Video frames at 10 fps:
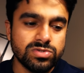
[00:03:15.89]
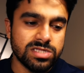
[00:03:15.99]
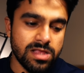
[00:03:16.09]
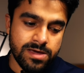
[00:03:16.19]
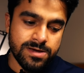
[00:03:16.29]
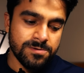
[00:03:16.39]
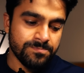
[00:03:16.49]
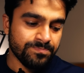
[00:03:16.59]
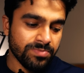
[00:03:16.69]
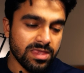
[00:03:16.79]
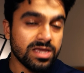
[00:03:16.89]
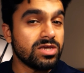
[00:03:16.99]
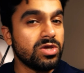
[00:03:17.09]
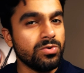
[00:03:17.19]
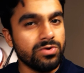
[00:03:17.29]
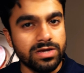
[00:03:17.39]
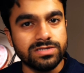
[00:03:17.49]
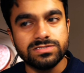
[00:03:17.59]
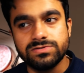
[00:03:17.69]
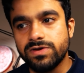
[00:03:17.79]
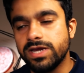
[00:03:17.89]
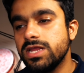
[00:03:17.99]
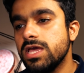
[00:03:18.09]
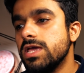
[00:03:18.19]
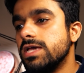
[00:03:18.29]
is like curious, right?